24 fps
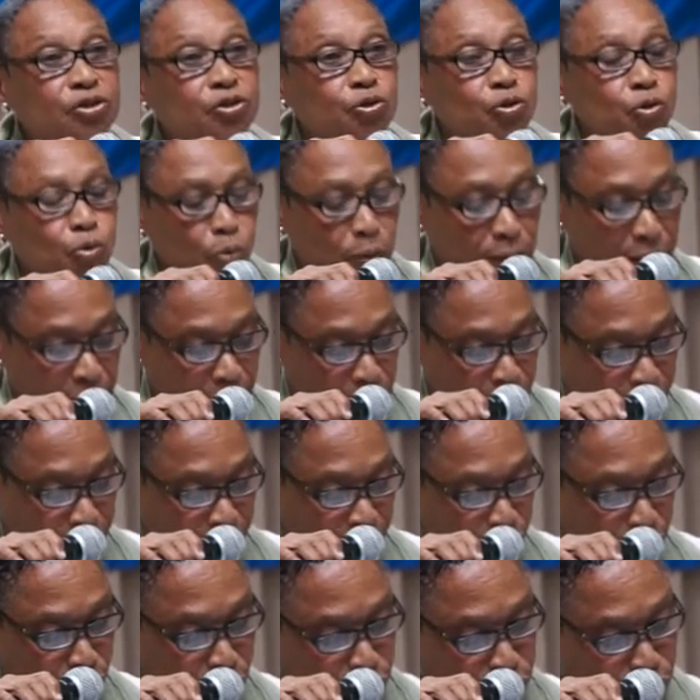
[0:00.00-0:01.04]
who were the
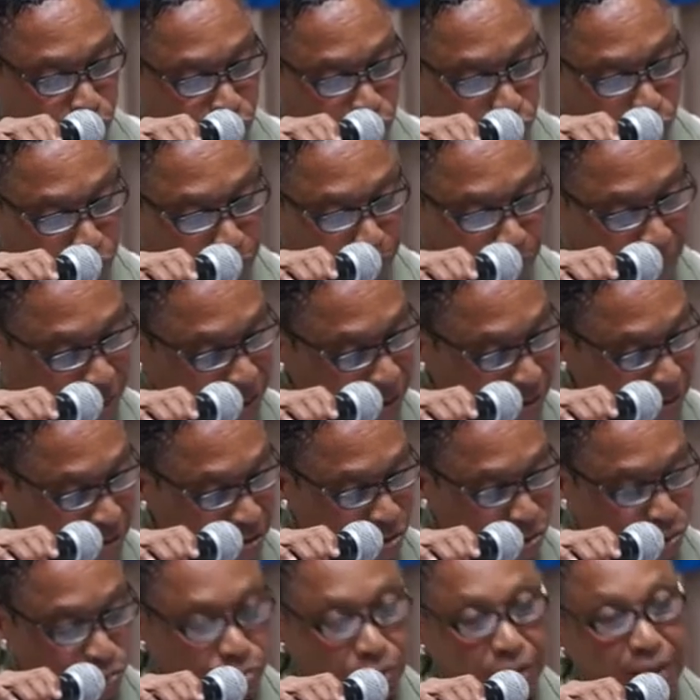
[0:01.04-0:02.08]
first Europeans
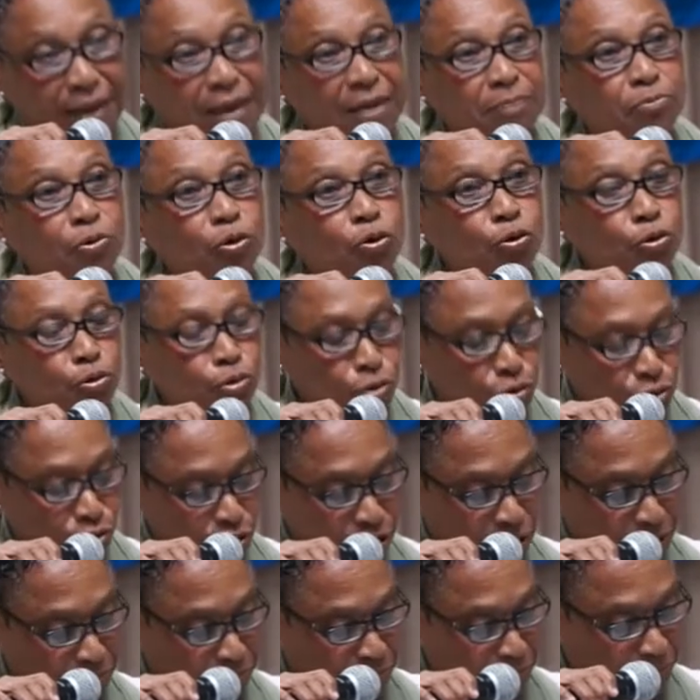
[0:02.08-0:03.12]
to claim
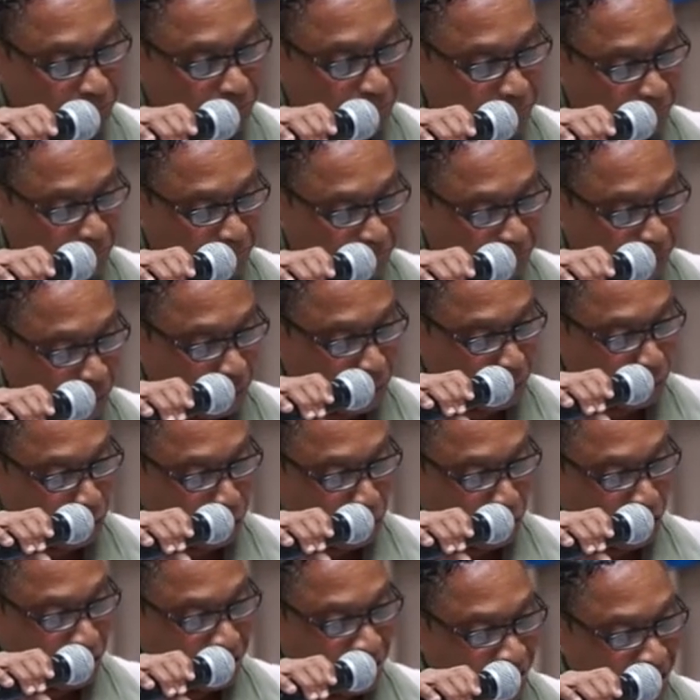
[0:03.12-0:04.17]
ownership, you
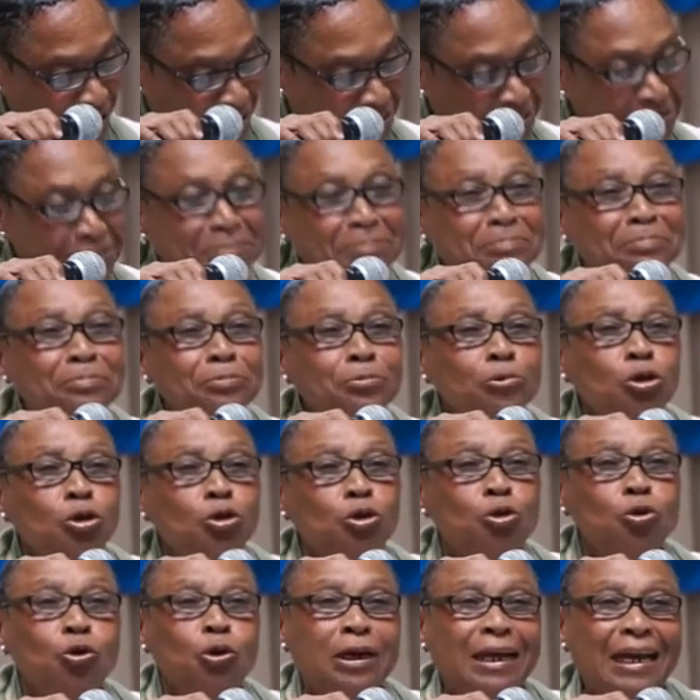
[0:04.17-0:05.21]
hear it?
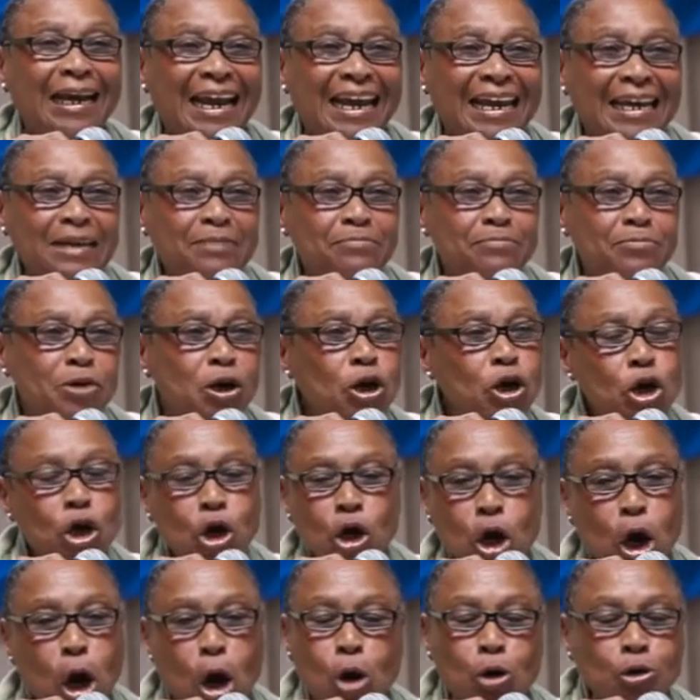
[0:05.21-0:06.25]
To claim
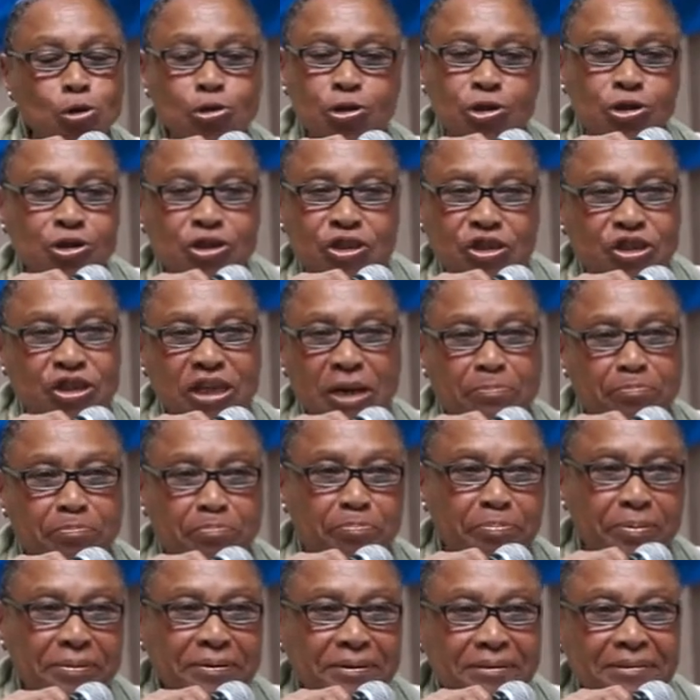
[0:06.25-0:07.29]

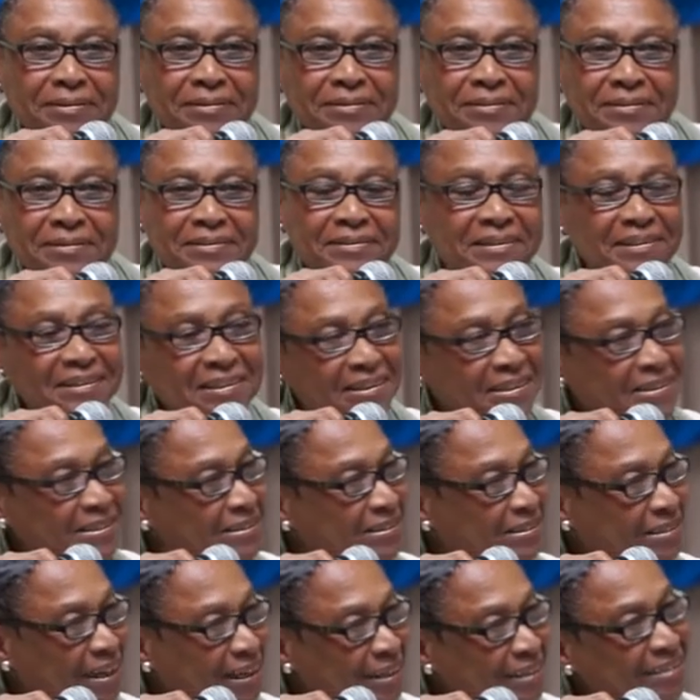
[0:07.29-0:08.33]
ownership.
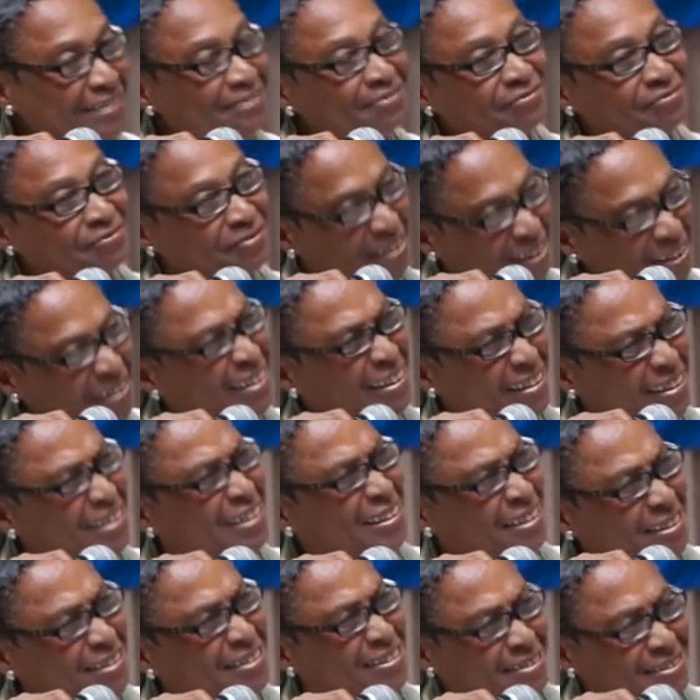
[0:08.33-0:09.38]
Is that very
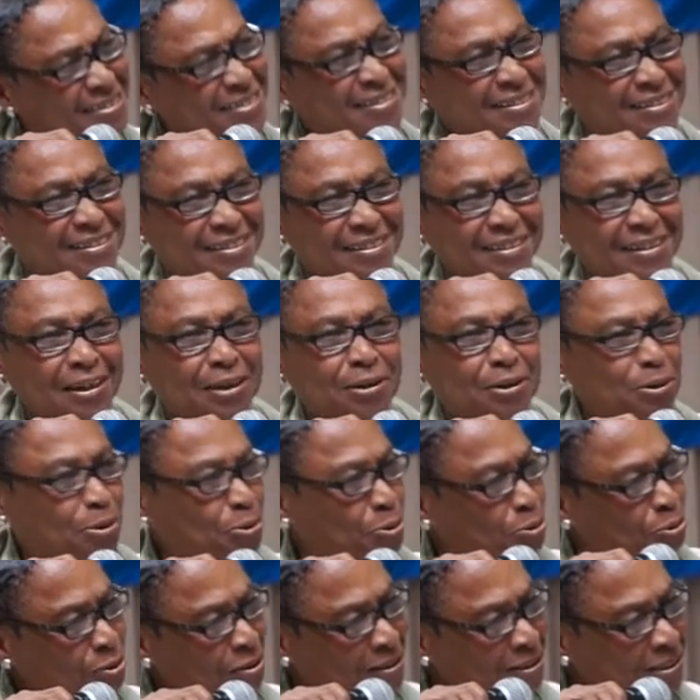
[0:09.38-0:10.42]
easy?
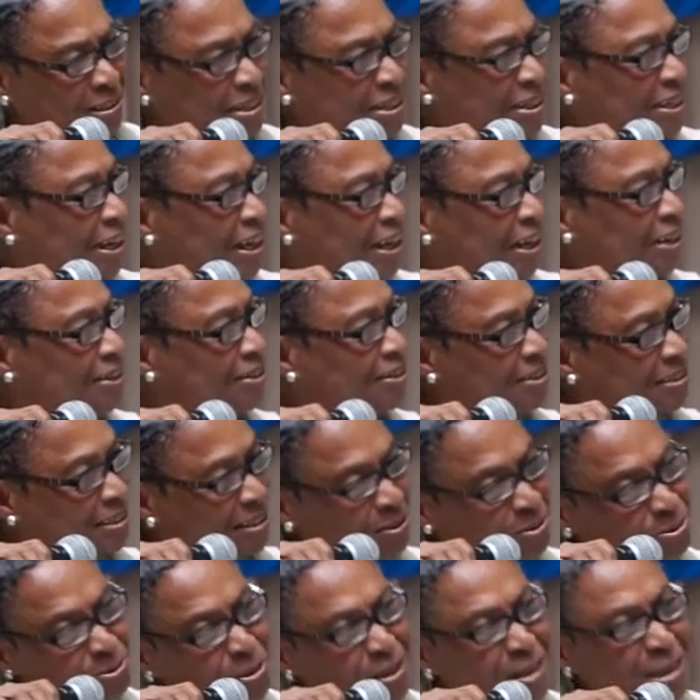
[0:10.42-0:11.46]
You see an island
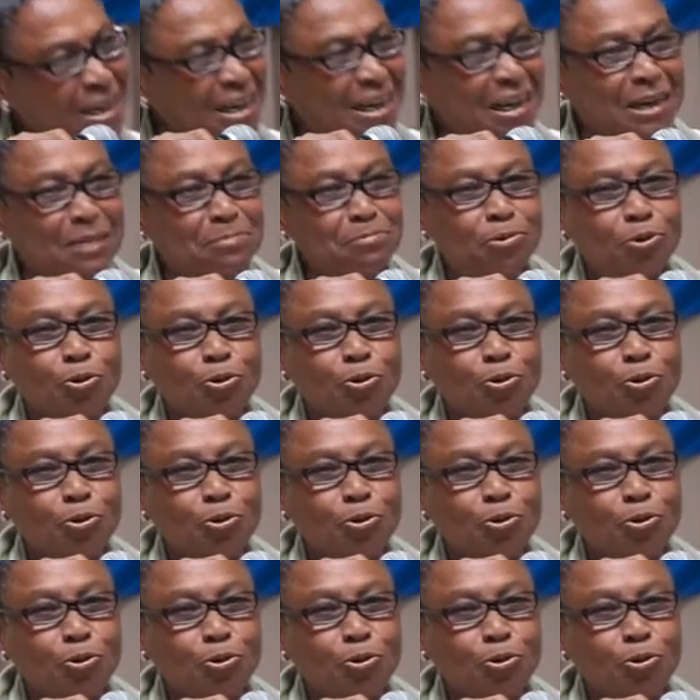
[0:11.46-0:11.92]
and you claim